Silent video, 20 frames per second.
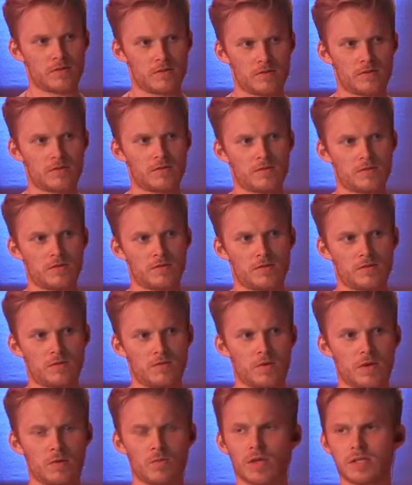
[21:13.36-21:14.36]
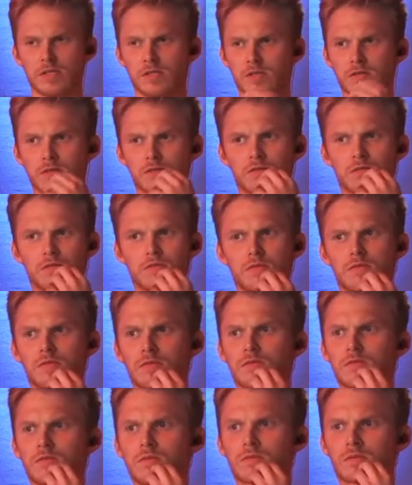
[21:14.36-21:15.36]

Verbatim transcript: all that kind of stuff. So what, hopefully I'll get something. uh,